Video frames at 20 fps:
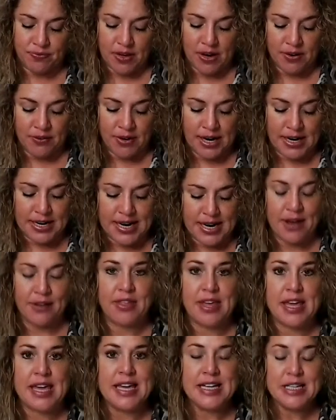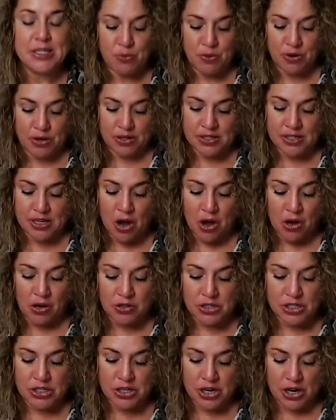All right, now these words all
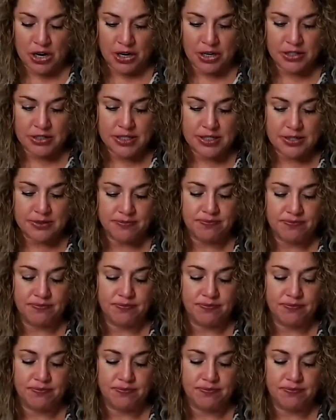start